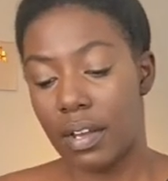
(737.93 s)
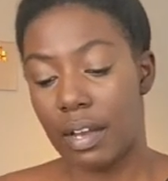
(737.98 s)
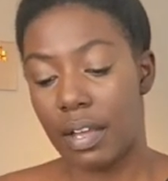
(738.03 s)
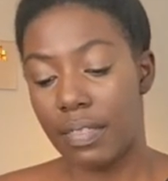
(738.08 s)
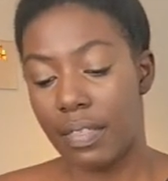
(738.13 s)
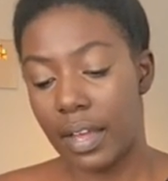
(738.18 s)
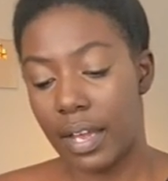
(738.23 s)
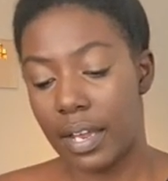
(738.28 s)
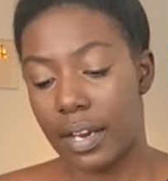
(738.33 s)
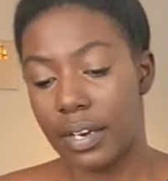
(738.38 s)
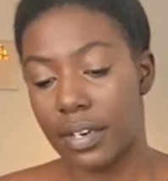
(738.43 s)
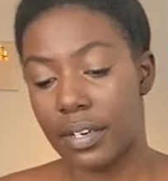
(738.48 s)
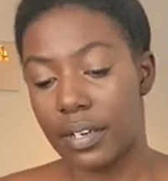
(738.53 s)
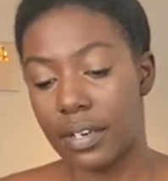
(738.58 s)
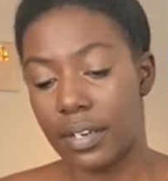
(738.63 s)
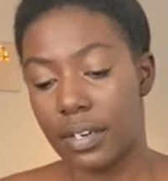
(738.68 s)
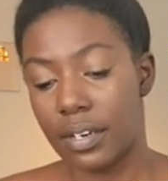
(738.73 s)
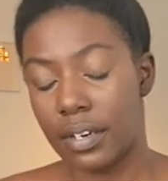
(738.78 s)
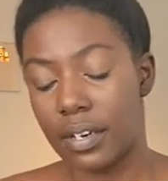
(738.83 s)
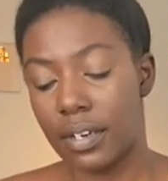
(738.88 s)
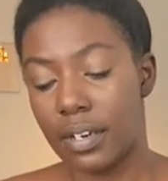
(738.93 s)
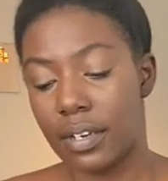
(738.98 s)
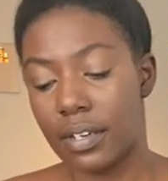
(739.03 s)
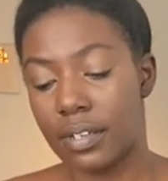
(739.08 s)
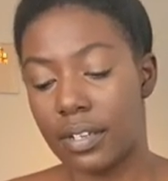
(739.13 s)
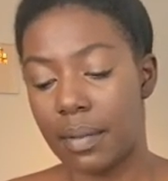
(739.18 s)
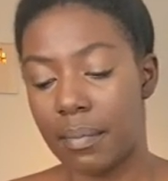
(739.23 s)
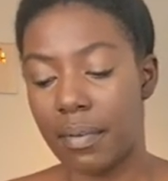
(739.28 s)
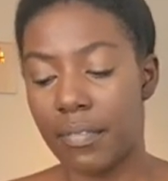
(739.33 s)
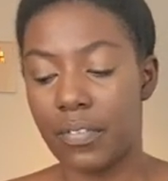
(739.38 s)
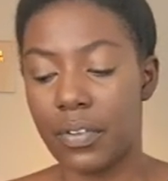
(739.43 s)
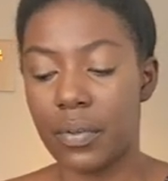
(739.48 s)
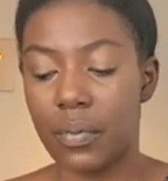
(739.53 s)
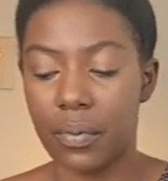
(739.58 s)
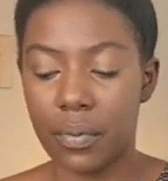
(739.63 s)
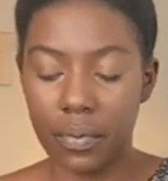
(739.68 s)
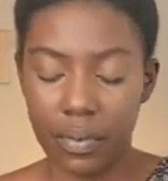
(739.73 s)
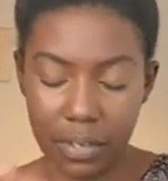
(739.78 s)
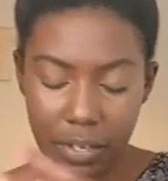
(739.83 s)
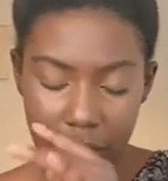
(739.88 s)
And some of
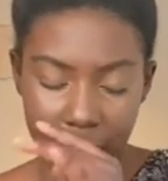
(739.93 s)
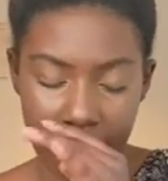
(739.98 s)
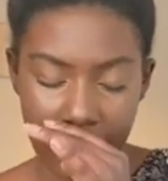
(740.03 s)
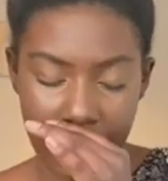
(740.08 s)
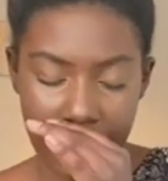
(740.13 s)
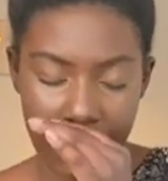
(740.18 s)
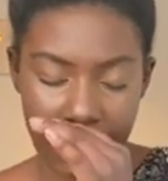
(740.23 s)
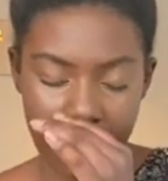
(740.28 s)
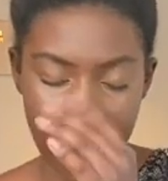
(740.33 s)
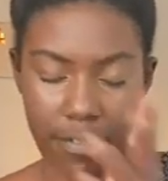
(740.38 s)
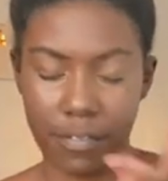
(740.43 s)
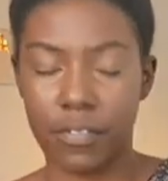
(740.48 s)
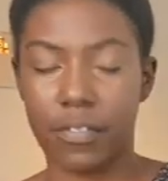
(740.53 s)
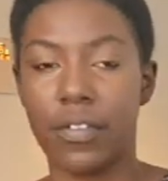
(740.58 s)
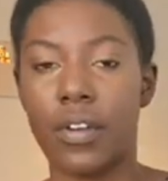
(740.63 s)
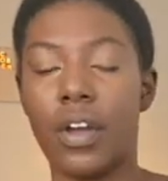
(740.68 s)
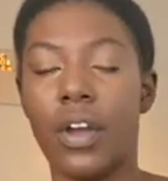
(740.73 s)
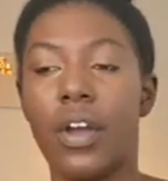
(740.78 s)
you, you may have